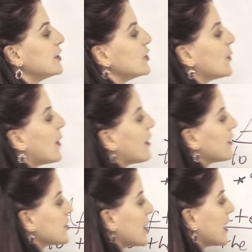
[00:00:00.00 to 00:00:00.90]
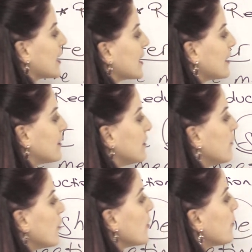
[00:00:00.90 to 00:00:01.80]
you are checking the
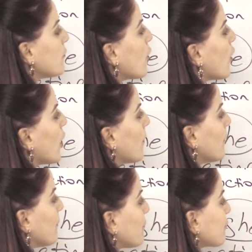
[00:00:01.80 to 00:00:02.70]
verb form.